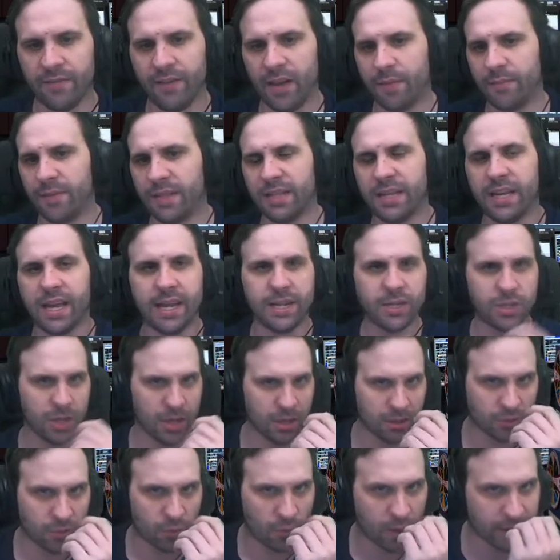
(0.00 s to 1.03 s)
I mean, the
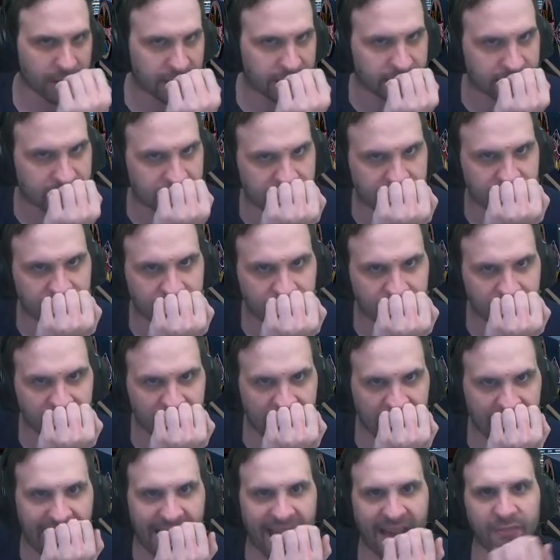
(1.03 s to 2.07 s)
HL-20 is
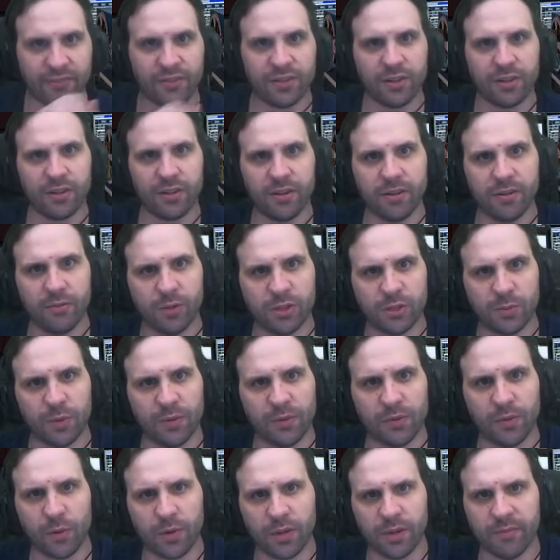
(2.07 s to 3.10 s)
after, it was
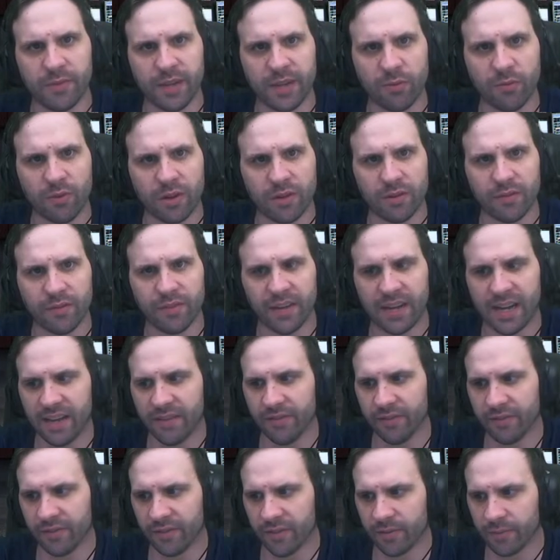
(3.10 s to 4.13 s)
before the
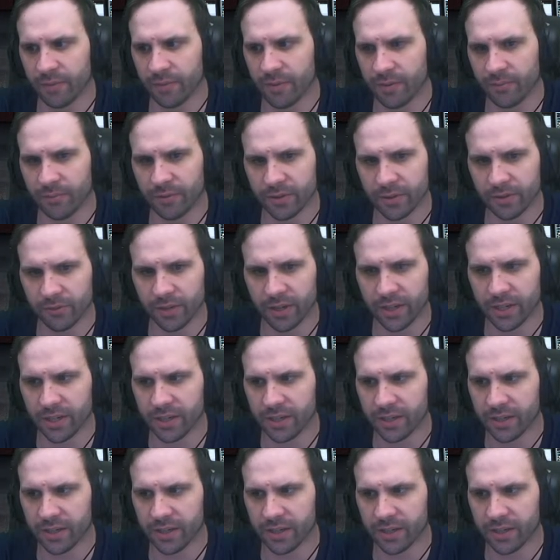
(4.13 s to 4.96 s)
MiG-105, if I'm remembering right.